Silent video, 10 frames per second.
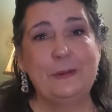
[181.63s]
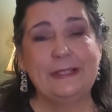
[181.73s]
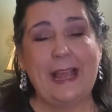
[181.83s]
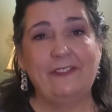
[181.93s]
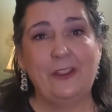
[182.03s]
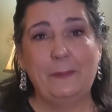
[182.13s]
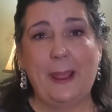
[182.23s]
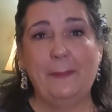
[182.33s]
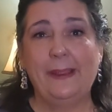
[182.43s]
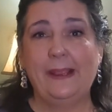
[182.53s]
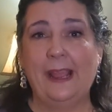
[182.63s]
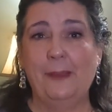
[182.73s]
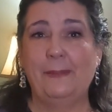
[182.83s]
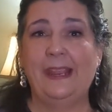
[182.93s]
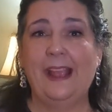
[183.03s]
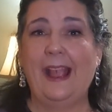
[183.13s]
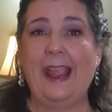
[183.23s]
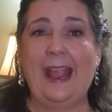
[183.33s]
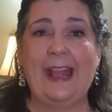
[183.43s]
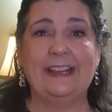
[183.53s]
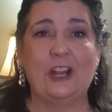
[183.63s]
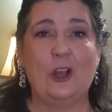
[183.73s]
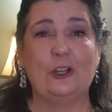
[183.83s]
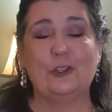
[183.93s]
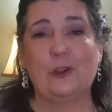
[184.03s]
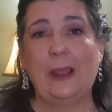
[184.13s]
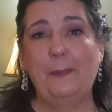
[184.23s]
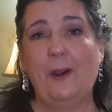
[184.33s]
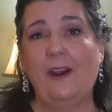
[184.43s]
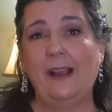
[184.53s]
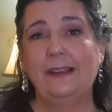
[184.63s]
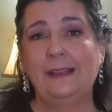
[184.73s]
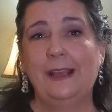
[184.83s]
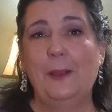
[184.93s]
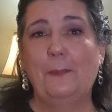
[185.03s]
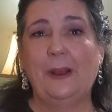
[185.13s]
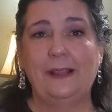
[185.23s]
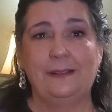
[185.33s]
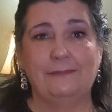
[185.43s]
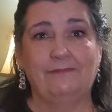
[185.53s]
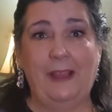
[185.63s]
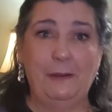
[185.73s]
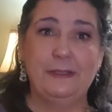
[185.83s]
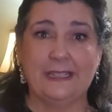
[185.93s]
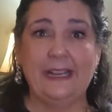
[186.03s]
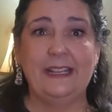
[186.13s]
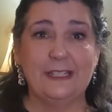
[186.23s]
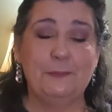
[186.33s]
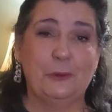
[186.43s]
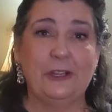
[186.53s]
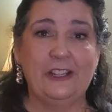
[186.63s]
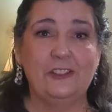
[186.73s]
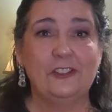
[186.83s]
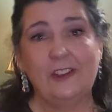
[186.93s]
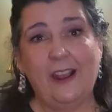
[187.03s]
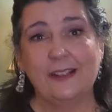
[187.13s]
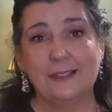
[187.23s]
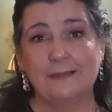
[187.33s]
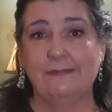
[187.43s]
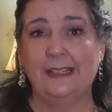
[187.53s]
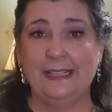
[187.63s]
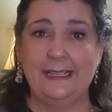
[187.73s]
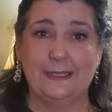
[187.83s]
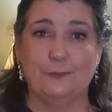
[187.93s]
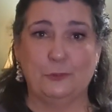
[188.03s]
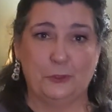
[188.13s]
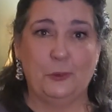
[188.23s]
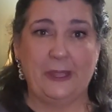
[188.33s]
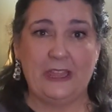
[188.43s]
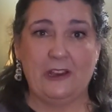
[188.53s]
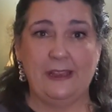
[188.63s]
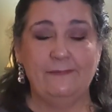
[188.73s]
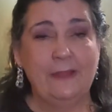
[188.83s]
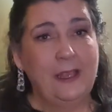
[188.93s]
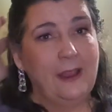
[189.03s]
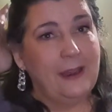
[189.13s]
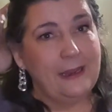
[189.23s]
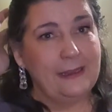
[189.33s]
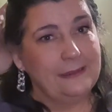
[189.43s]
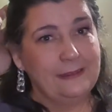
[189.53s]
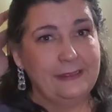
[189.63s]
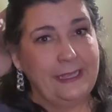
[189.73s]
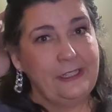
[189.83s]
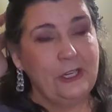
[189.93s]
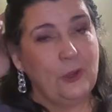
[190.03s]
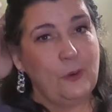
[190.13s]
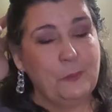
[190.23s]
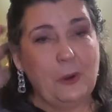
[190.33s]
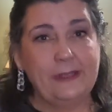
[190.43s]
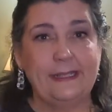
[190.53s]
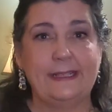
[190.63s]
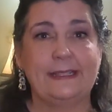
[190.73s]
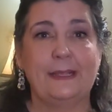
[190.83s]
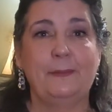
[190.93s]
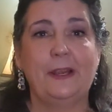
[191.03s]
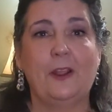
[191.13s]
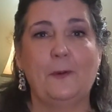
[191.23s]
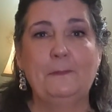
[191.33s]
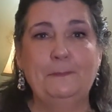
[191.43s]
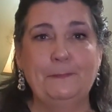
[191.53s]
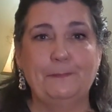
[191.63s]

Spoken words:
was laughing at me. I had it on a tripod, but I was getting some pretty good shots, at least so I thought. Then you go and process them and go,